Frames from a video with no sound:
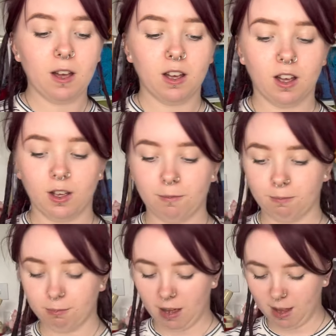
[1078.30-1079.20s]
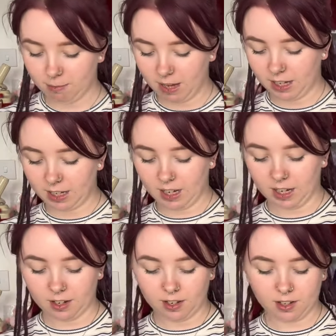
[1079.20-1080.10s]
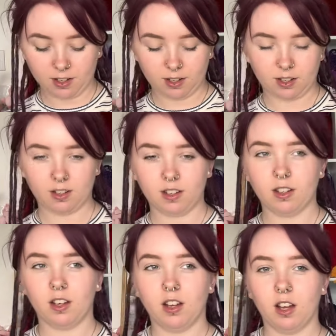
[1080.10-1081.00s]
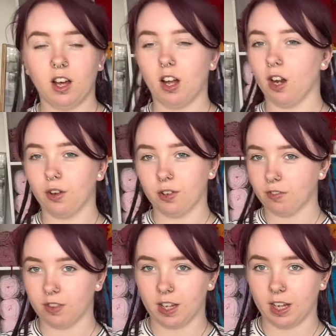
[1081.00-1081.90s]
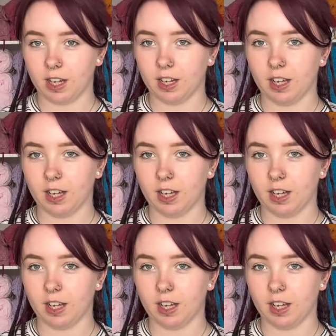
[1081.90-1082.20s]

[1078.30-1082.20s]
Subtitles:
by making a load of a